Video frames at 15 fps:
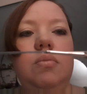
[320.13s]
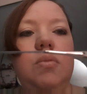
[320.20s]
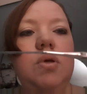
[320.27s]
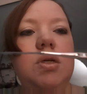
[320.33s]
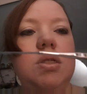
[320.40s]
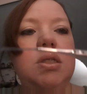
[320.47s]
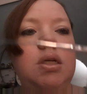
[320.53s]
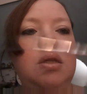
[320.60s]

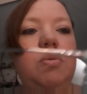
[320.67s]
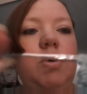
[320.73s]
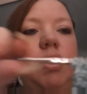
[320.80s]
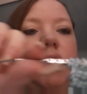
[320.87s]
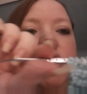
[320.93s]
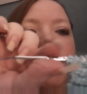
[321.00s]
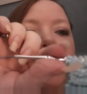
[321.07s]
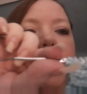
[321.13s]
can see where
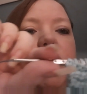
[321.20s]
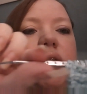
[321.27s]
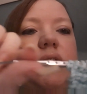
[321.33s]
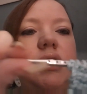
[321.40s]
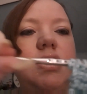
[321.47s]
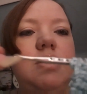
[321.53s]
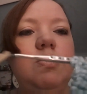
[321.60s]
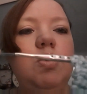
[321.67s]
the joint is. A
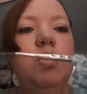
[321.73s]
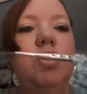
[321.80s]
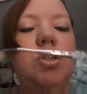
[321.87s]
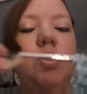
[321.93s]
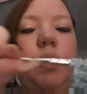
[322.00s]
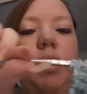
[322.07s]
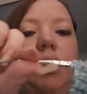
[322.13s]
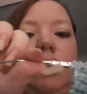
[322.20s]
smooth
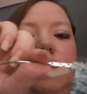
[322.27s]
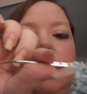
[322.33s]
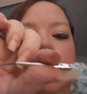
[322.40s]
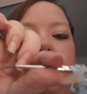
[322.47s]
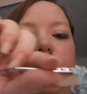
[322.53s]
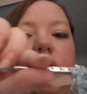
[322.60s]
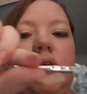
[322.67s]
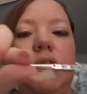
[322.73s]
joint. It's
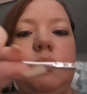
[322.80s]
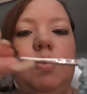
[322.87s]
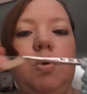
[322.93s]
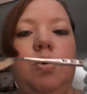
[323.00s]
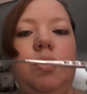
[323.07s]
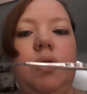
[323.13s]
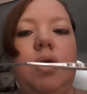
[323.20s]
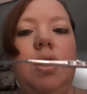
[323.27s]
pretty smooth.